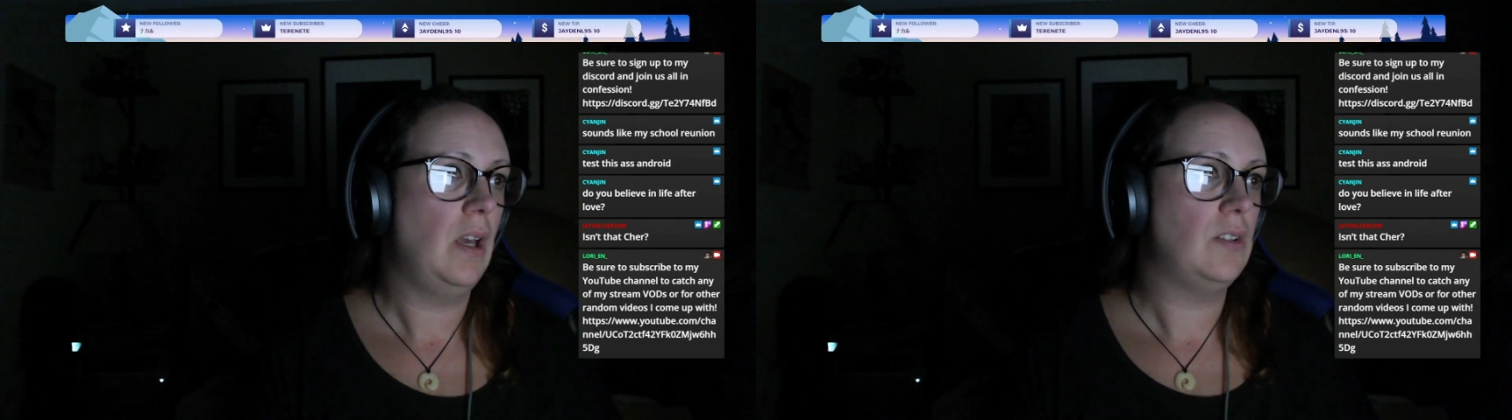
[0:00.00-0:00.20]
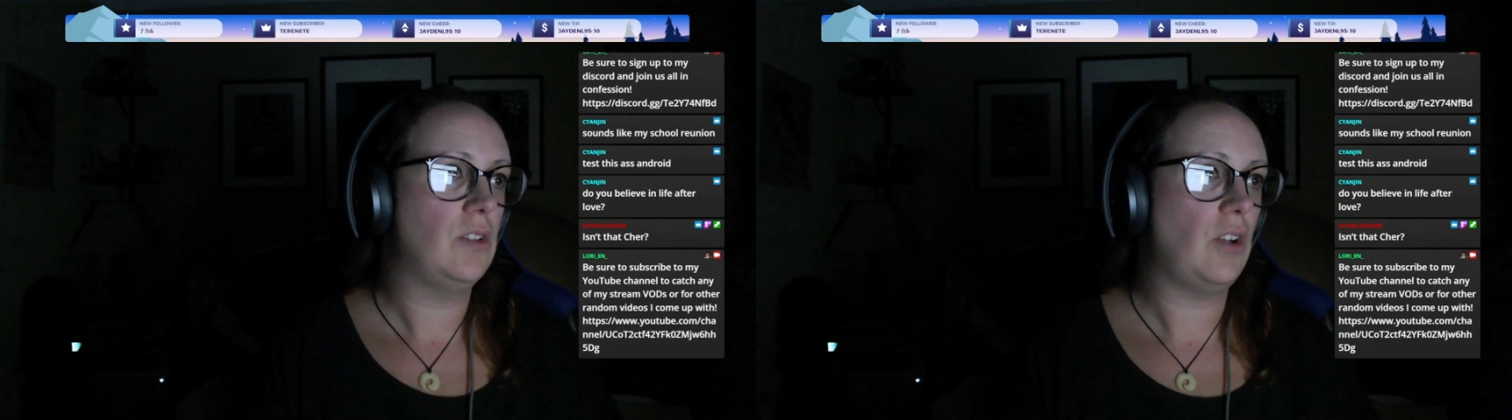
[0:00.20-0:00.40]

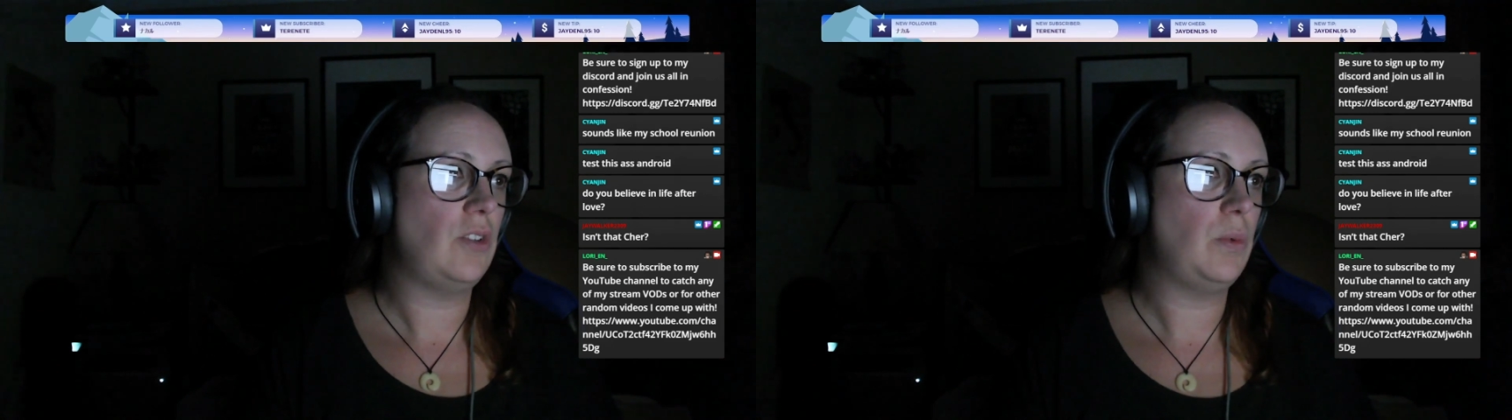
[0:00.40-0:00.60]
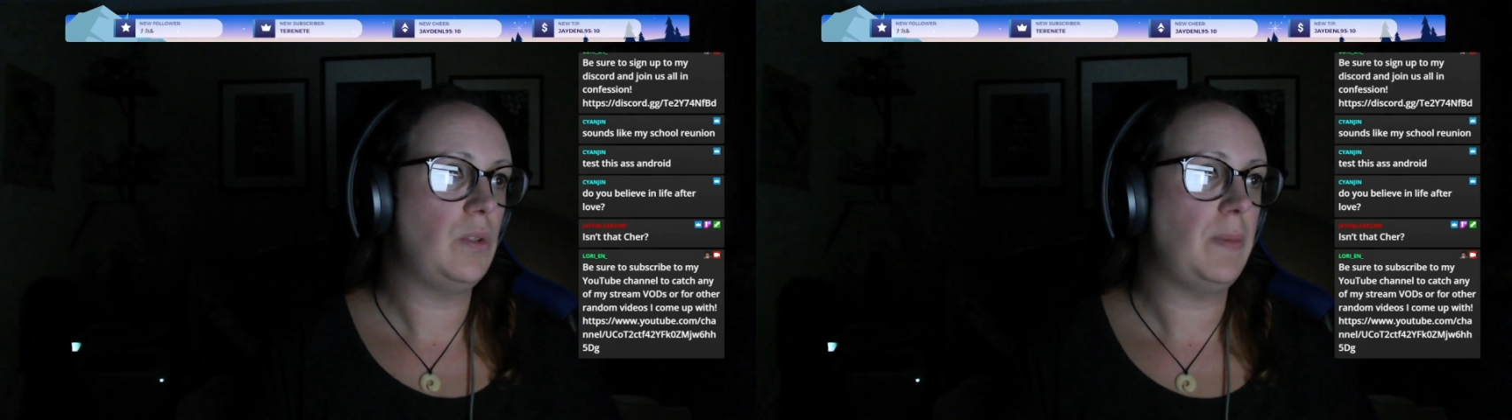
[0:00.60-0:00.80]
The
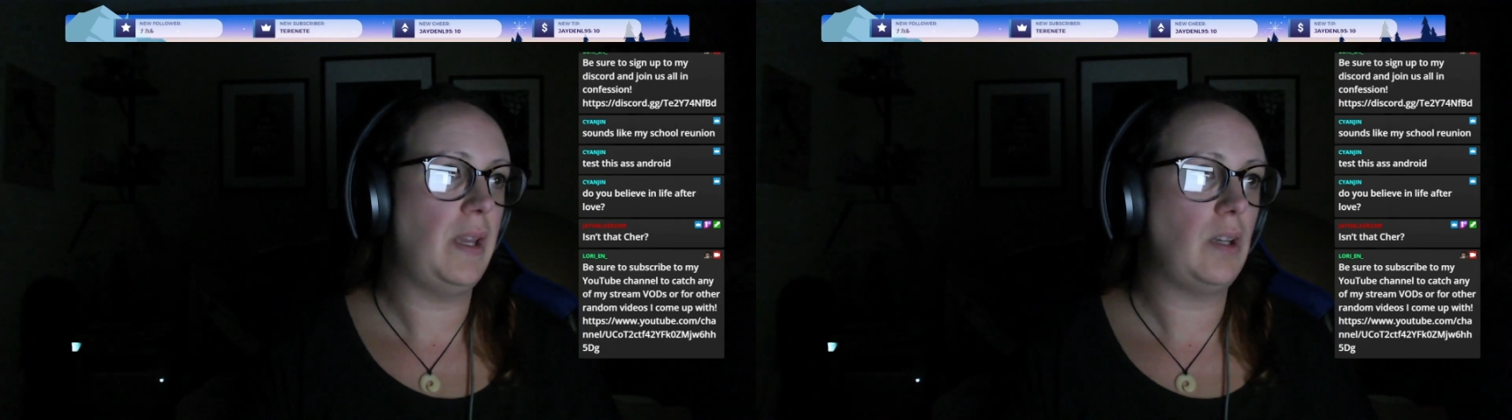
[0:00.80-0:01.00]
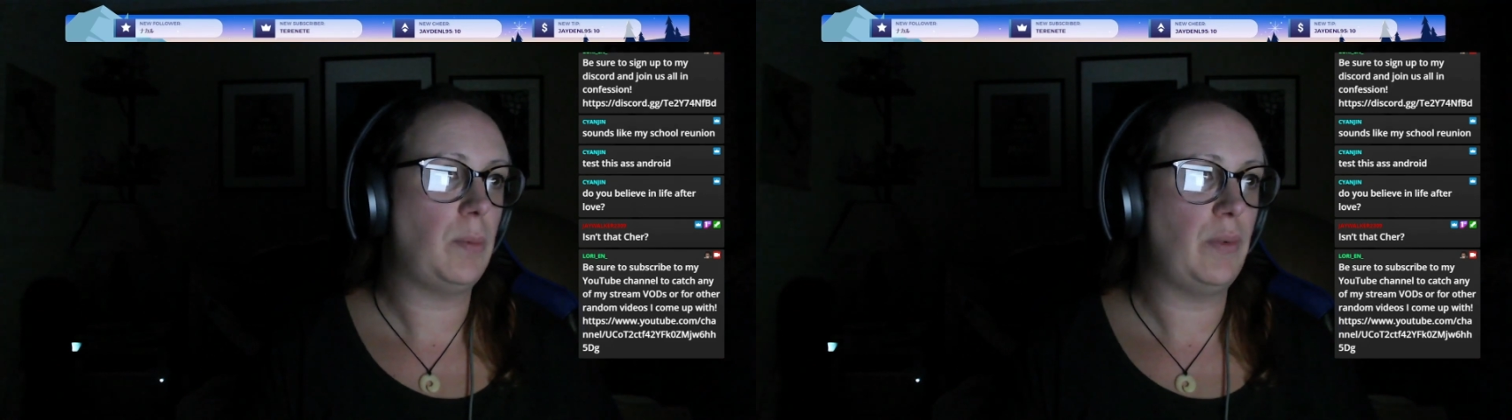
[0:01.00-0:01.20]
structure was
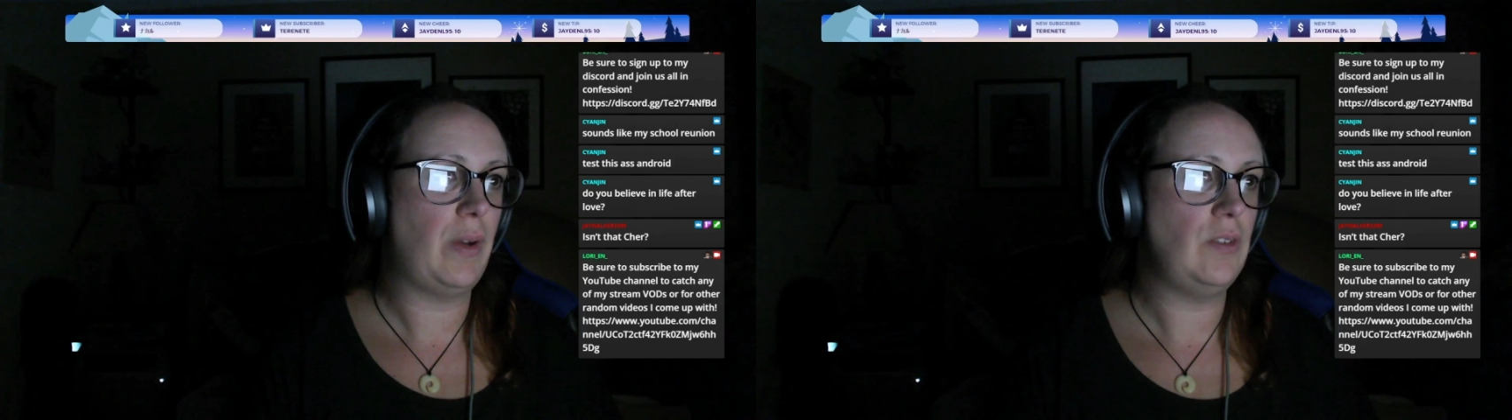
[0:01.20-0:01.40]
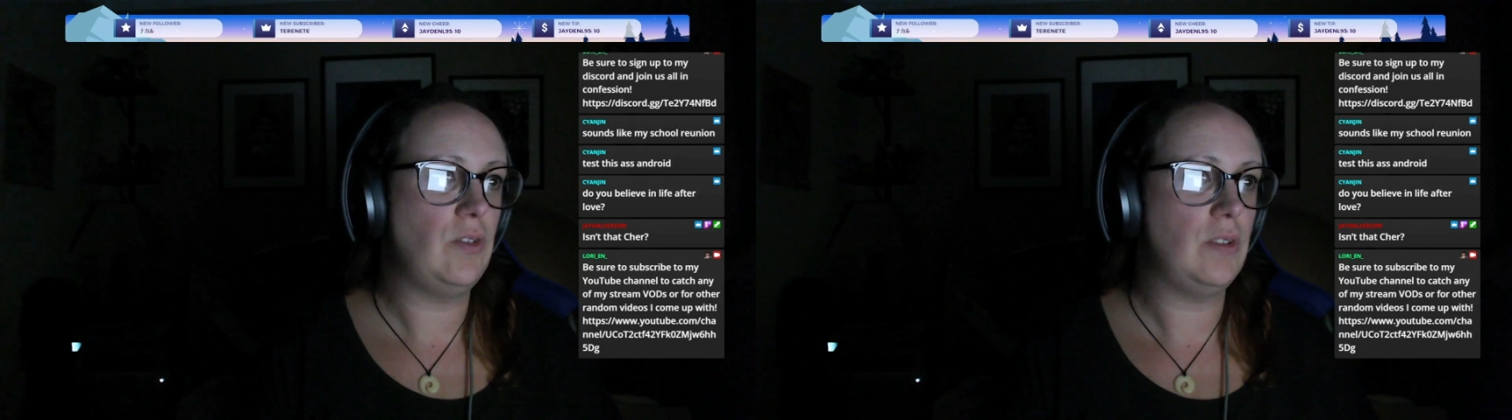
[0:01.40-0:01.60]
made up of
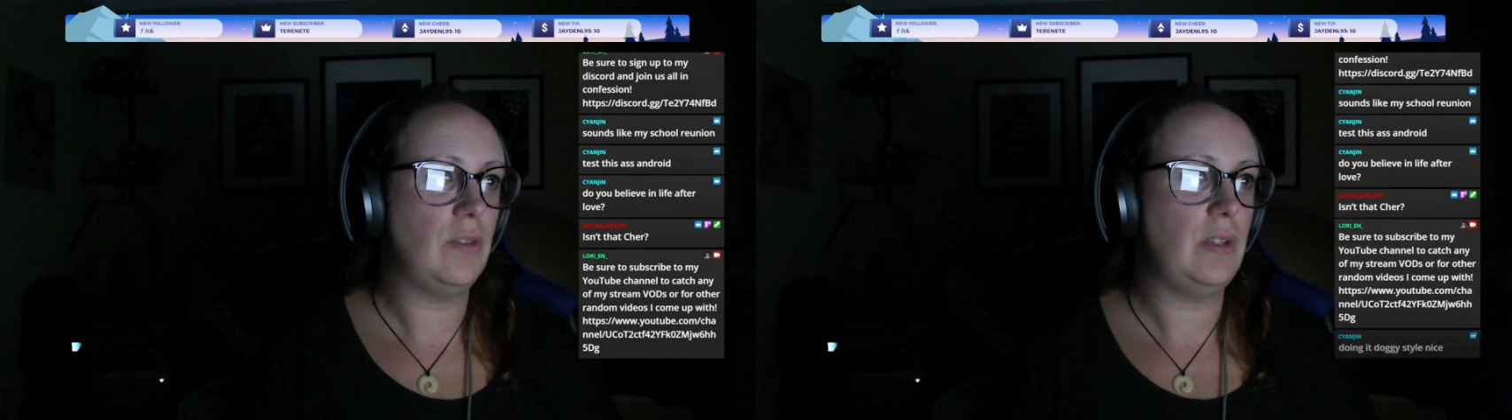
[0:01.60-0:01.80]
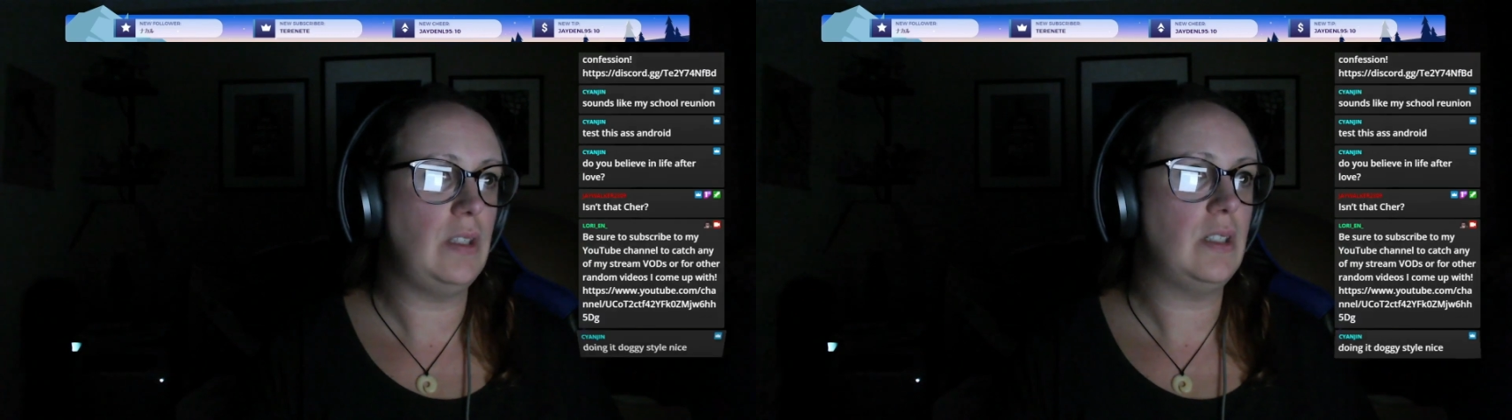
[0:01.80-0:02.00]
hundreds of
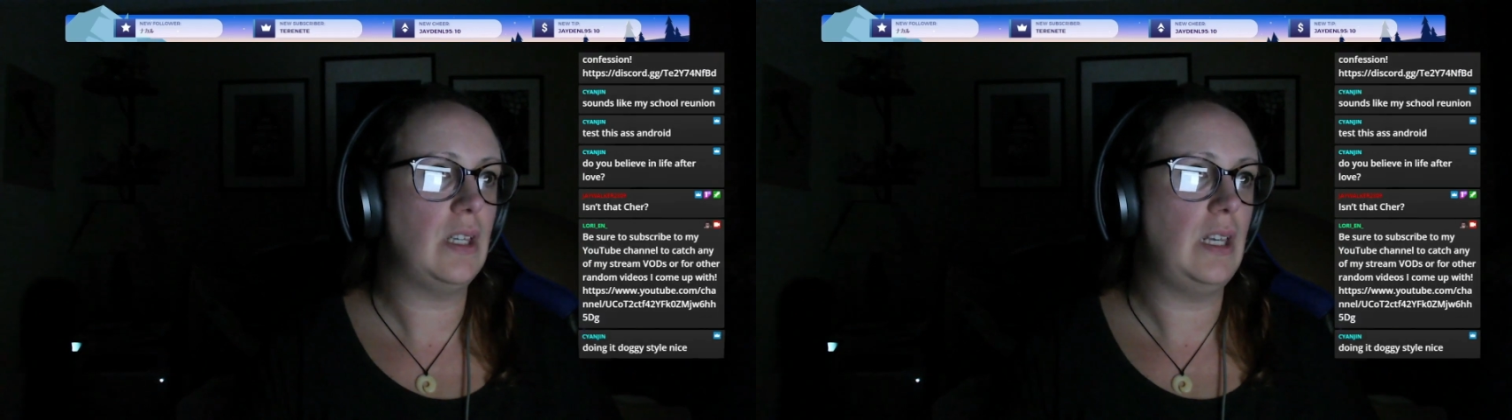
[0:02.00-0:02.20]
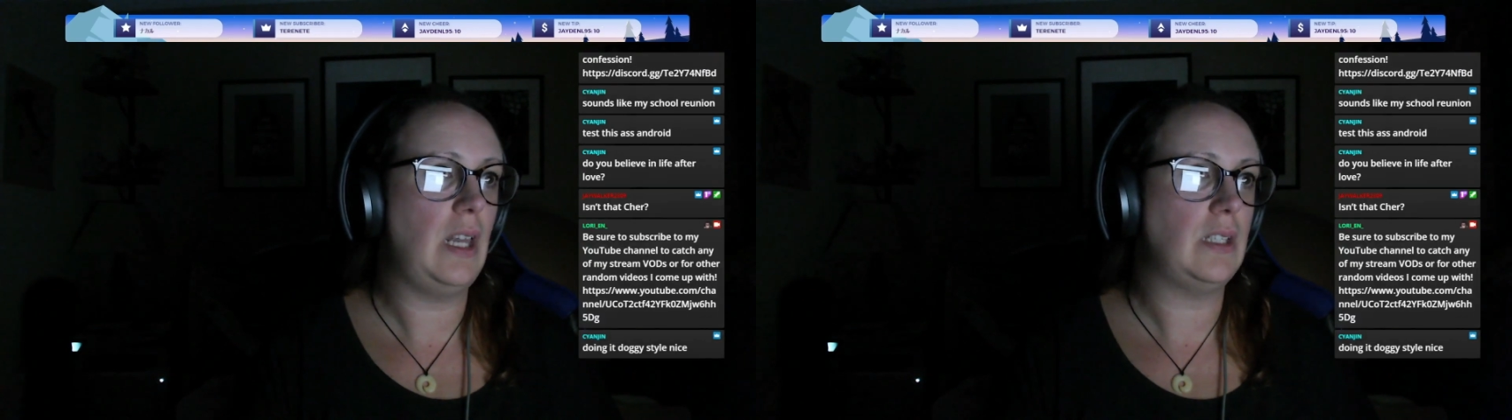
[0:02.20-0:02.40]

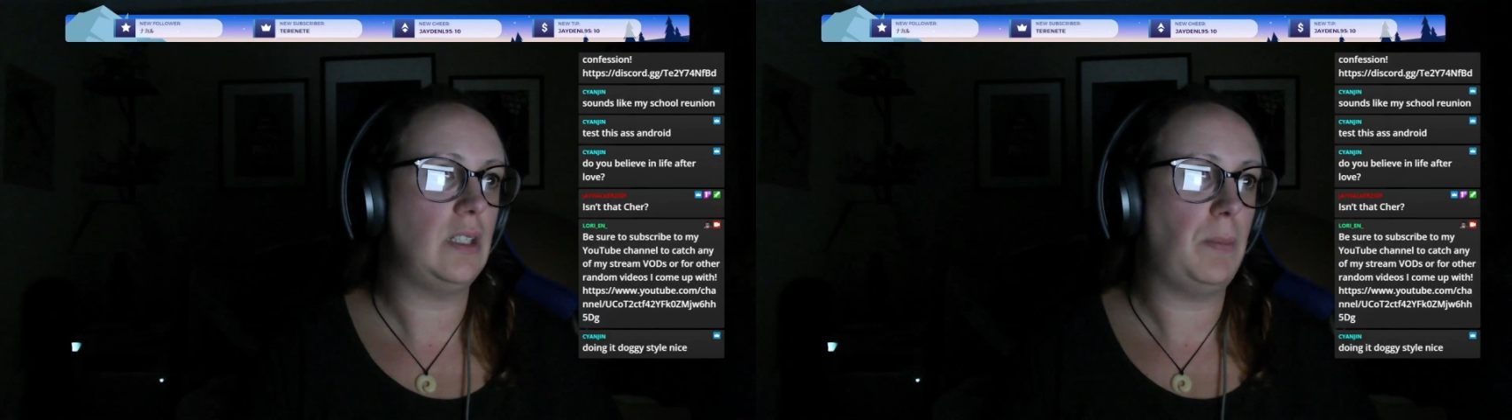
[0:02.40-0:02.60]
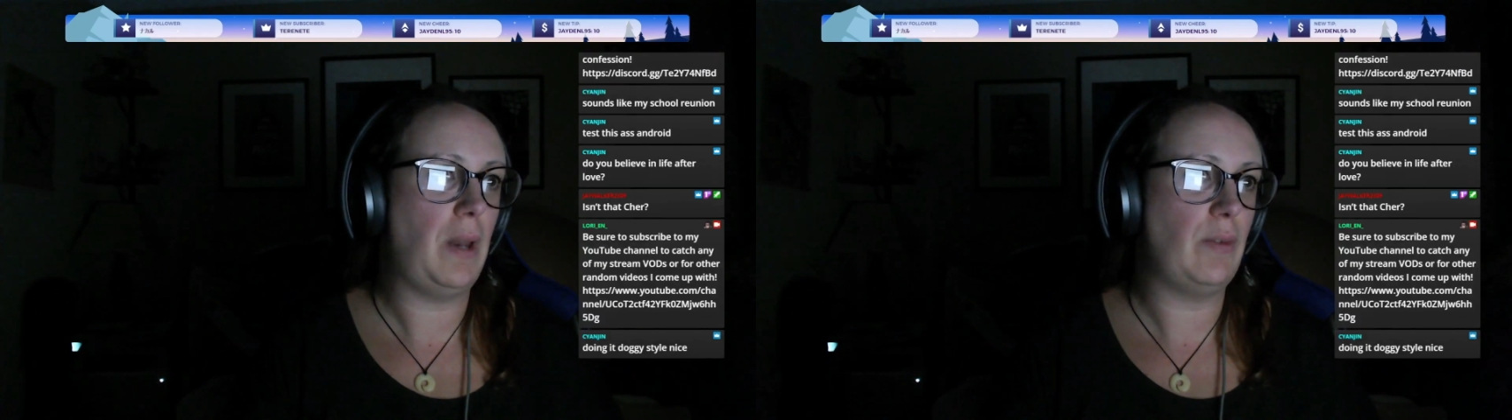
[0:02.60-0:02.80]

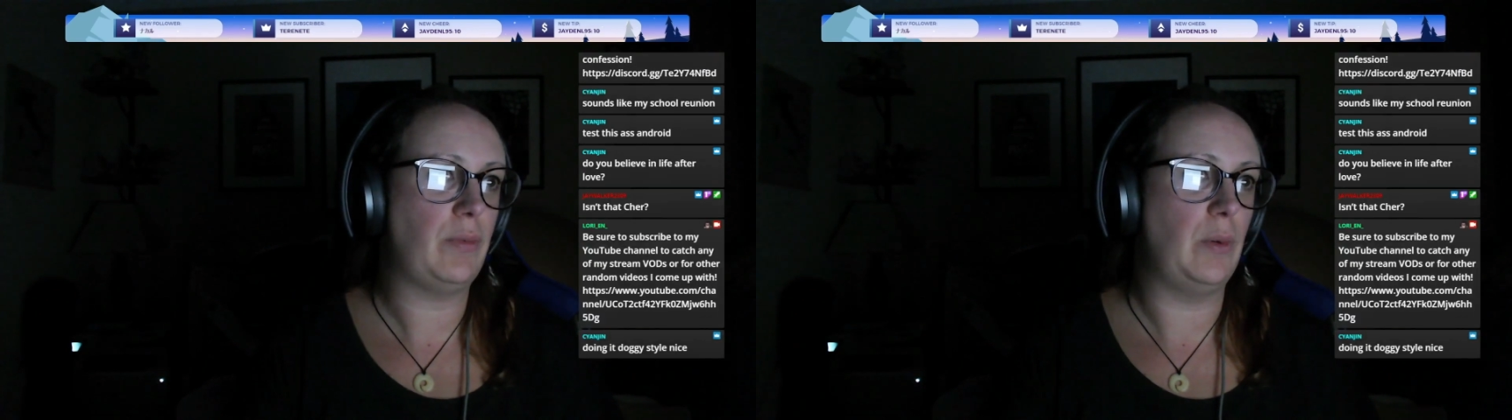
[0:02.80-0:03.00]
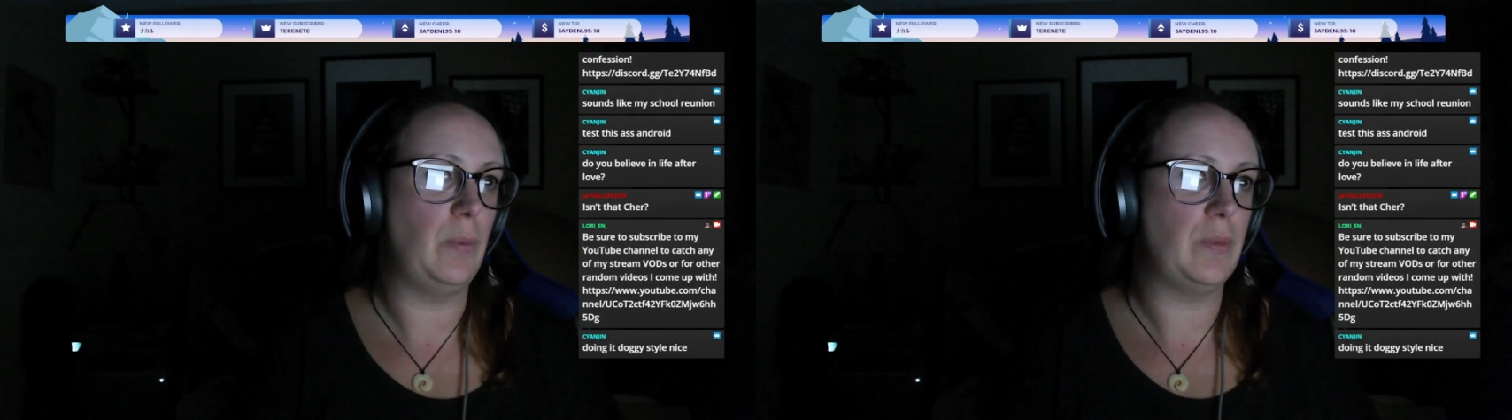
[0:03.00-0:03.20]
interconnected
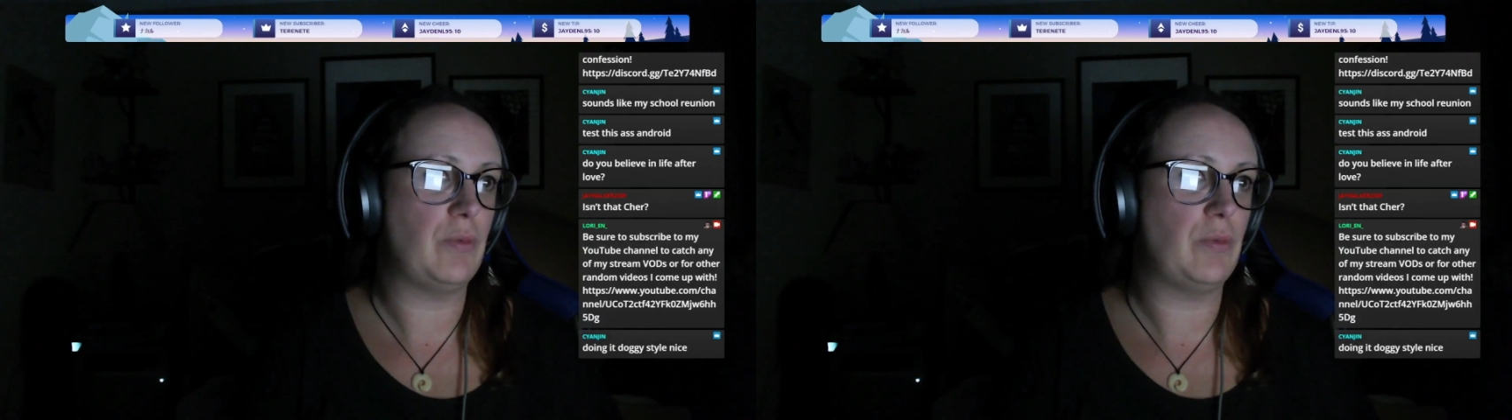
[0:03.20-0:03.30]
platforms,